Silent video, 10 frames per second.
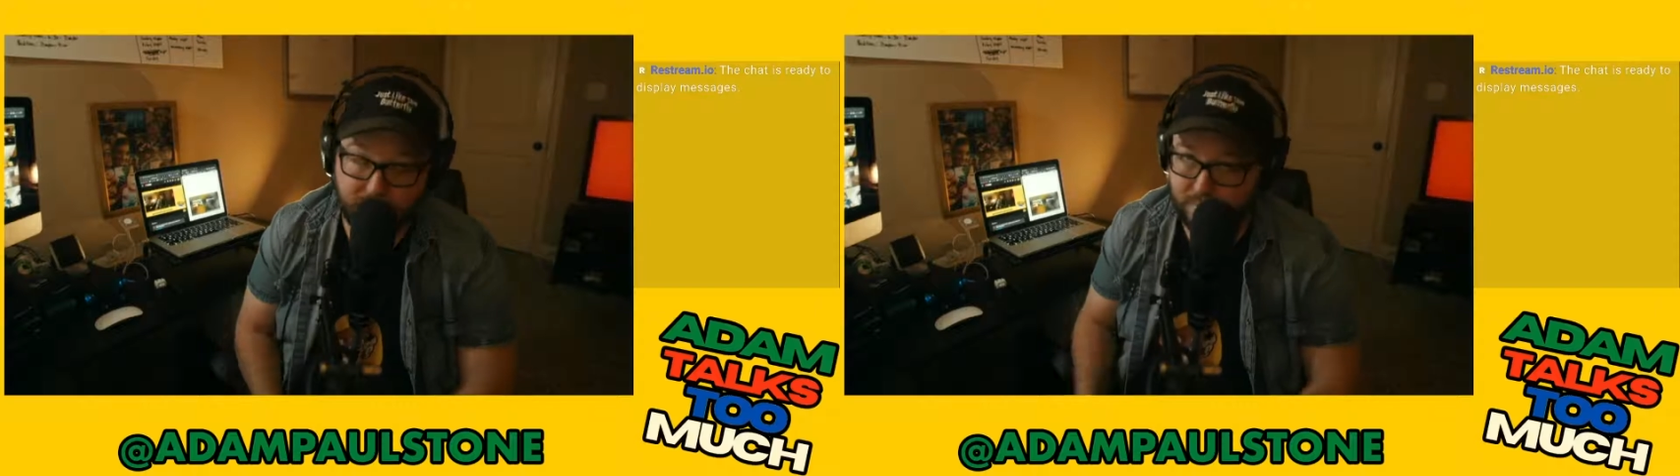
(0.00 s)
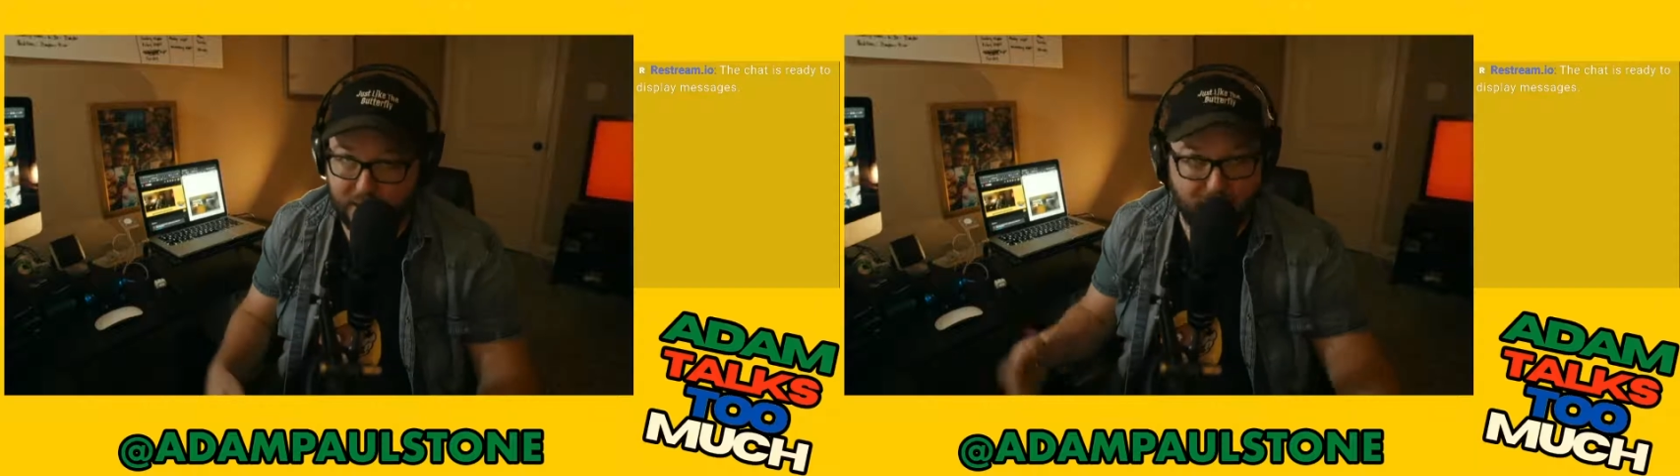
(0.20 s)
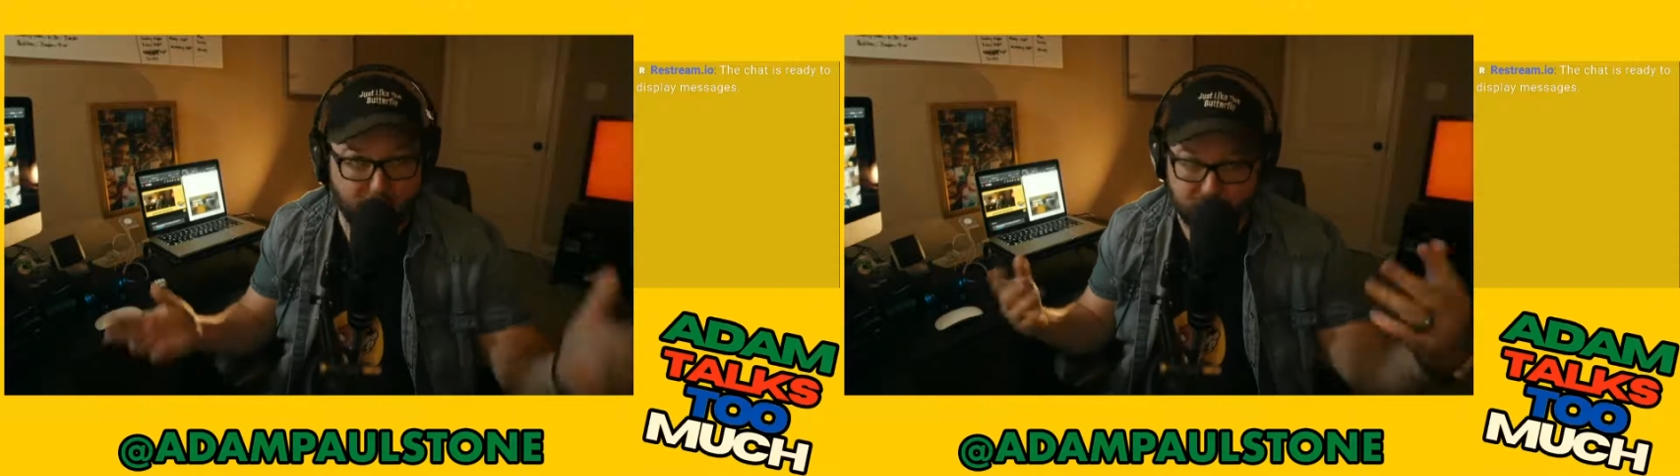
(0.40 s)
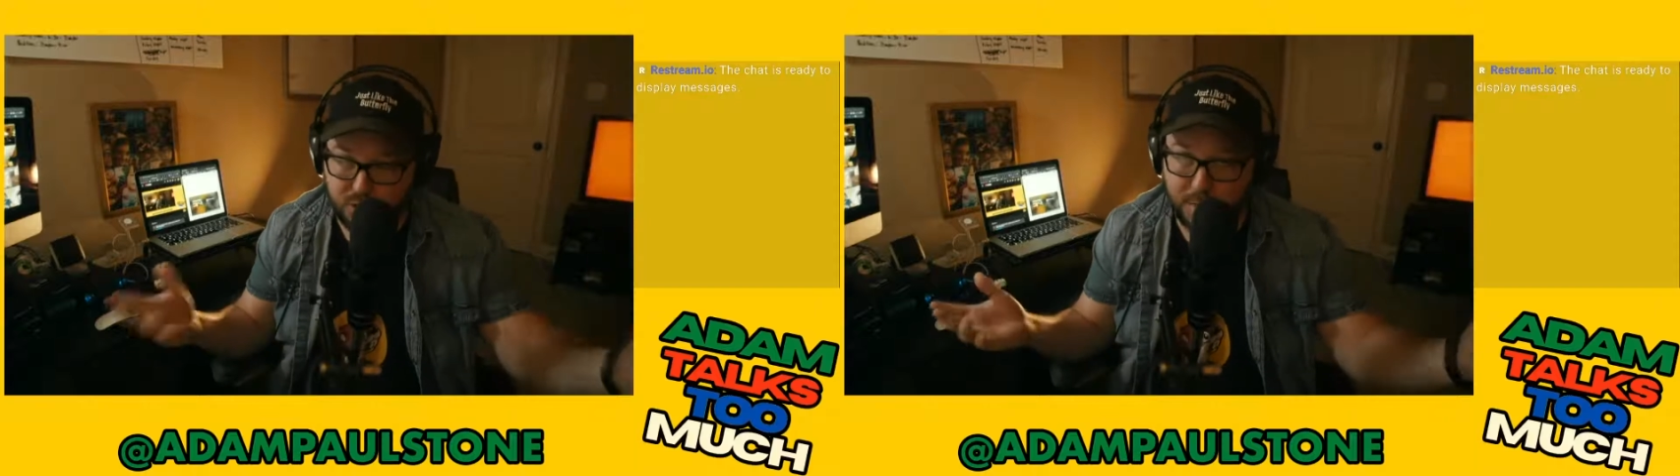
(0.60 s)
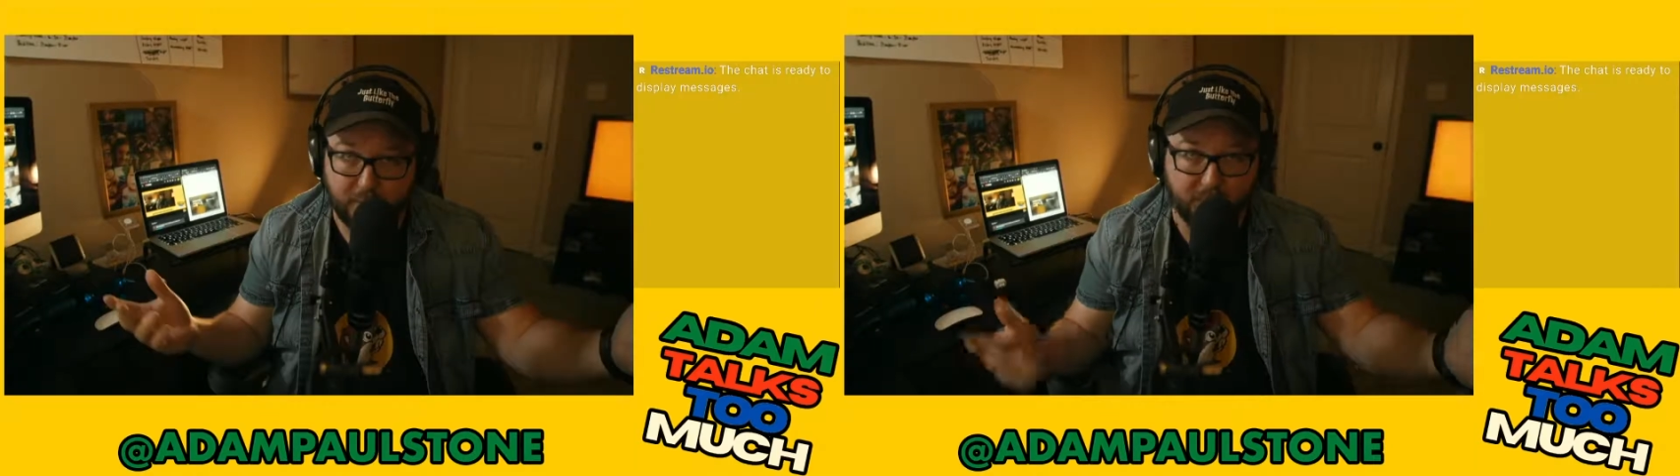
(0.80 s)
became
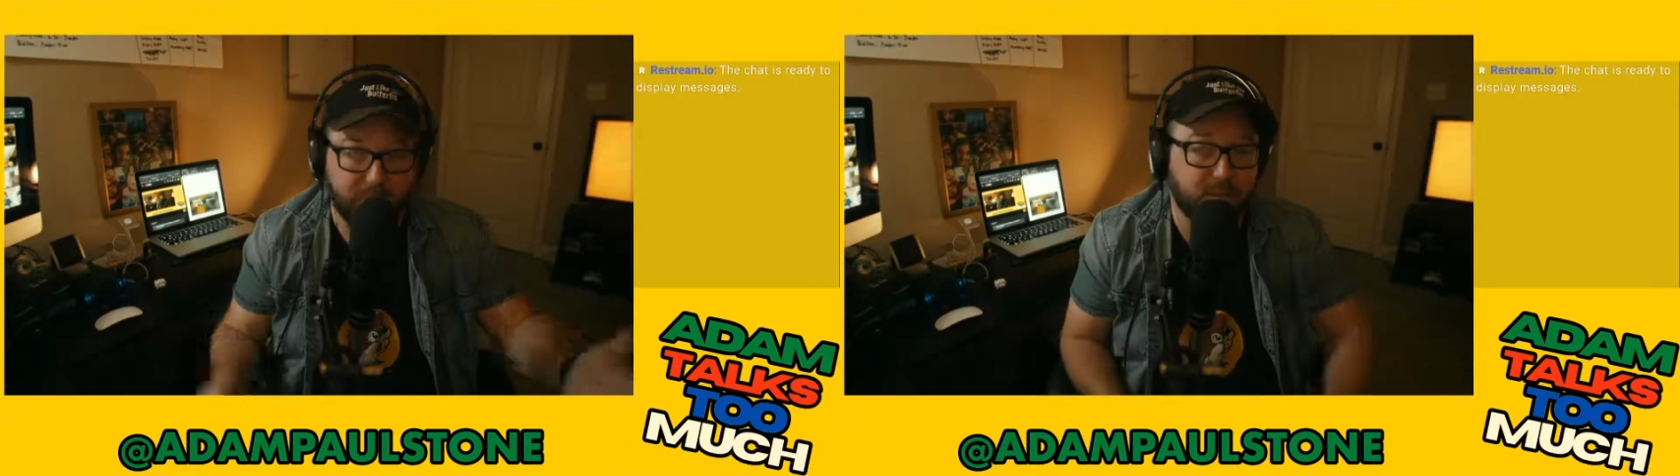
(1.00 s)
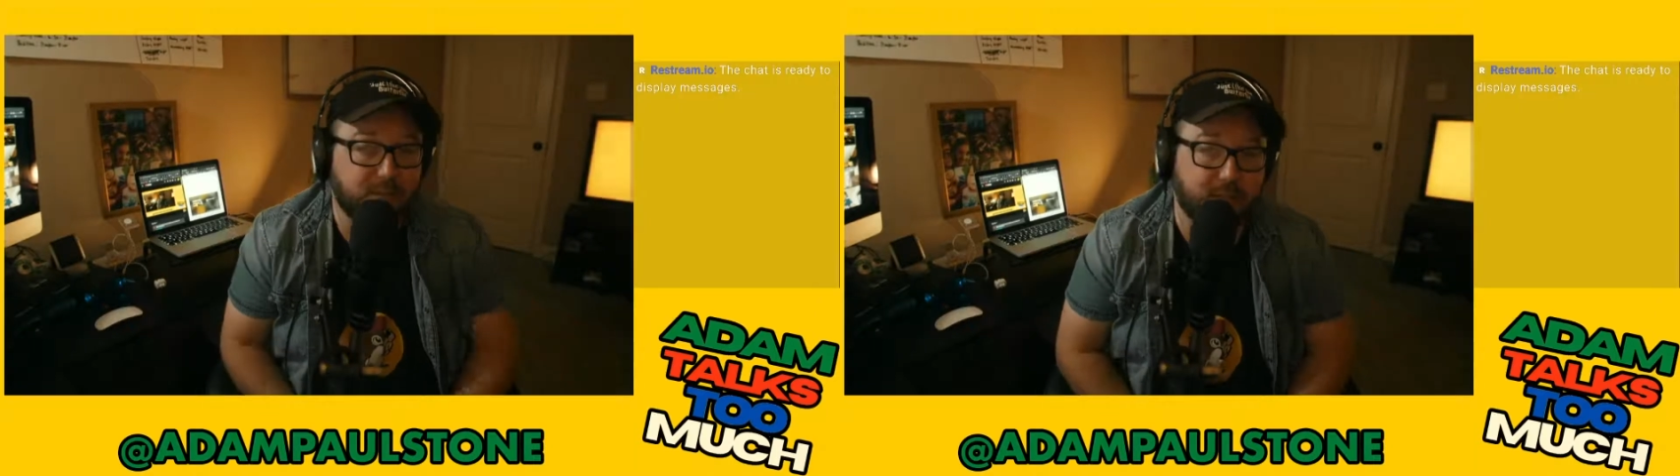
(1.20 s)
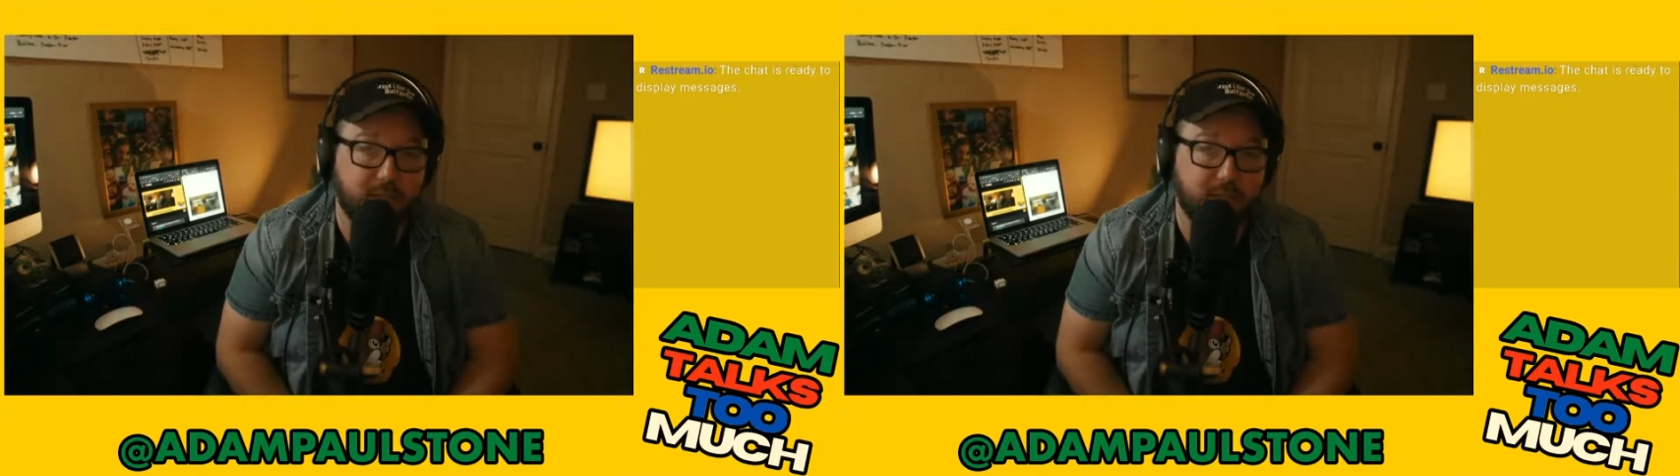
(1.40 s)
extremely famous on